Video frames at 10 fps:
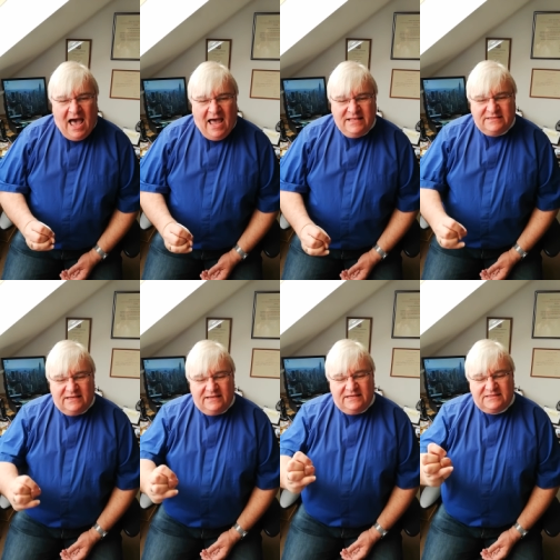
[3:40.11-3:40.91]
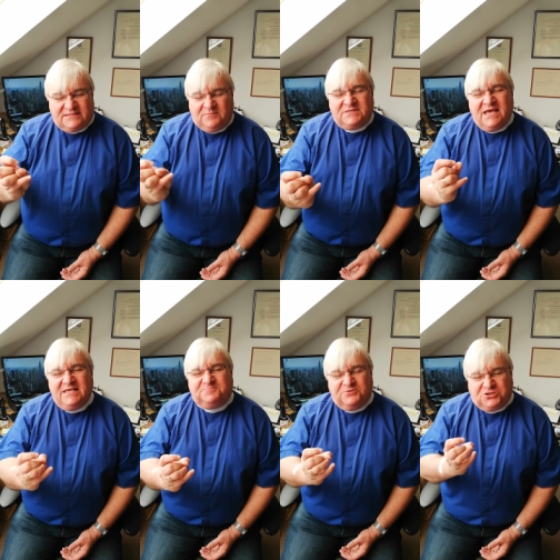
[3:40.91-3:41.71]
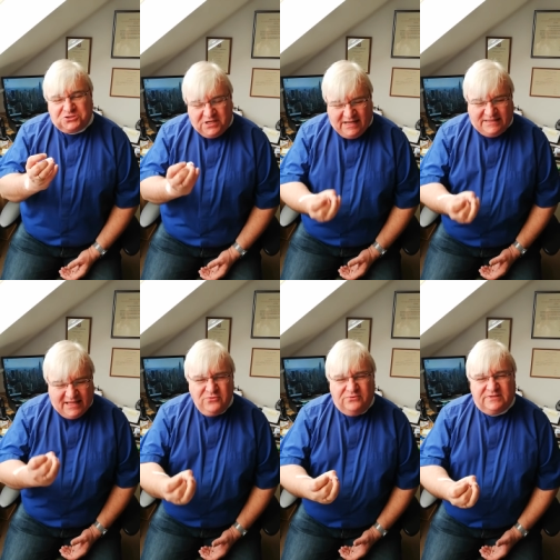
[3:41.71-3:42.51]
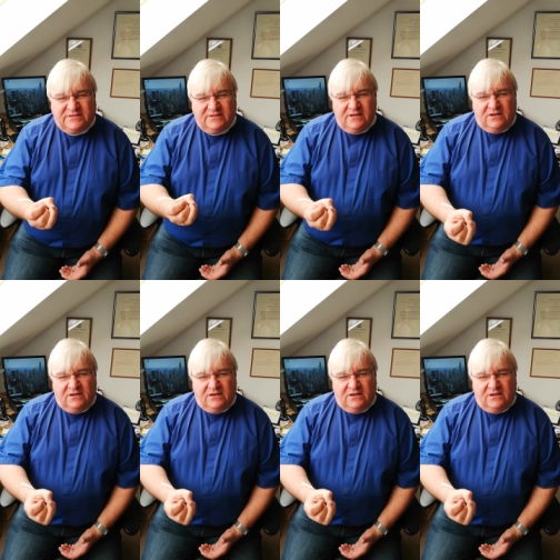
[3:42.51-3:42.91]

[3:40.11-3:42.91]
And it's sometimes portrayed doubt